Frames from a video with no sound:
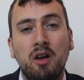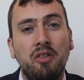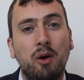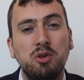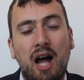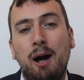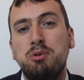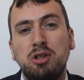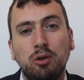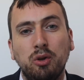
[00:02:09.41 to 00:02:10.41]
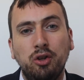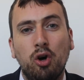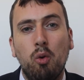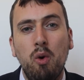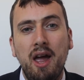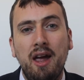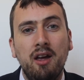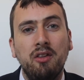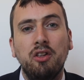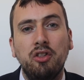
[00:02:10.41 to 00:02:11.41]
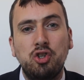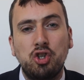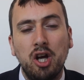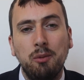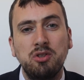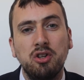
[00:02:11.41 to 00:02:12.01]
There was absolutely no way that the Germans